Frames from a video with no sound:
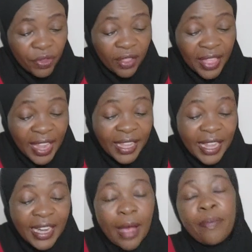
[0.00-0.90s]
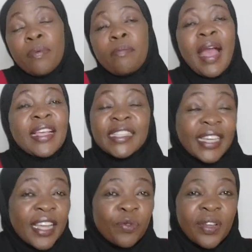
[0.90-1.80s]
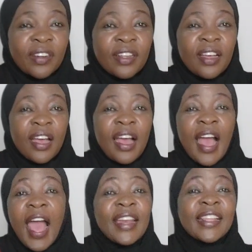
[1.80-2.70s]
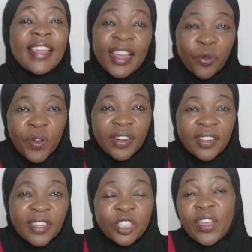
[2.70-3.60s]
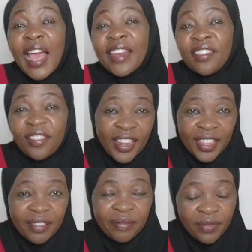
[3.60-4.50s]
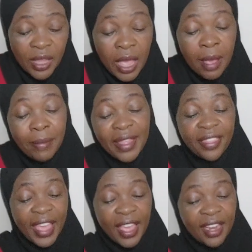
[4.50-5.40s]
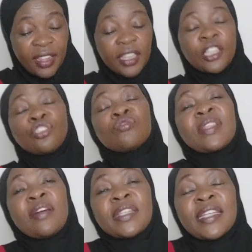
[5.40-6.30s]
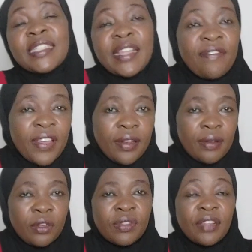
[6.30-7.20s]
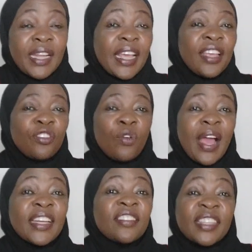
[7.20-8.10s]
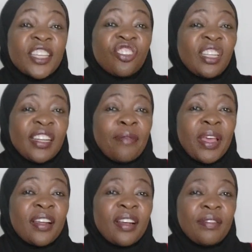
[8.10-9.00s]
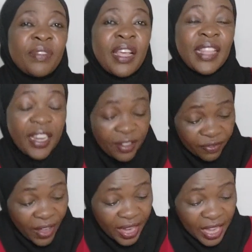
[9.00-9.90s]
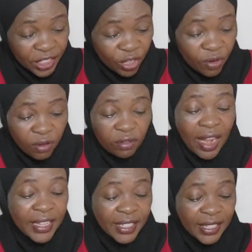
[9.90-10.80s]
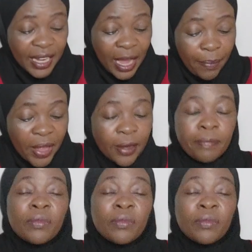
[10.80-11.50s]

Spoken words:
then he ended up buying a second one and a third one. So he had 3. But then in 2007, 2008, we had a recession in America, that financial crisis that happened.